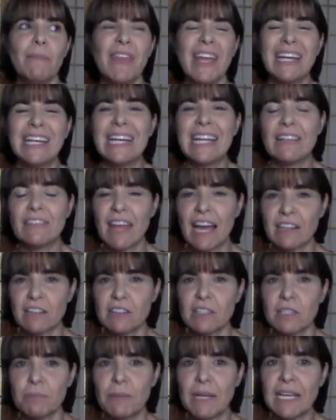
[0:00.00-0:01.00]
they need
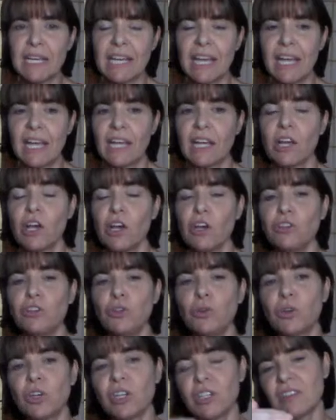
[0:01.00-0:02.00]
that speaking,
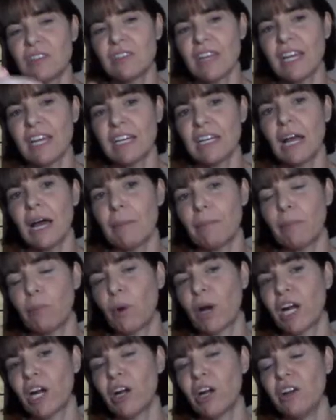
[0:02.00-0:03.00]
you could set it up
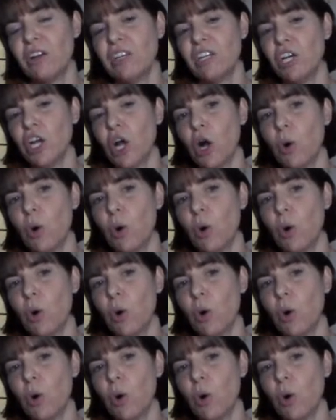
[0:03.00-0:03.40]
where,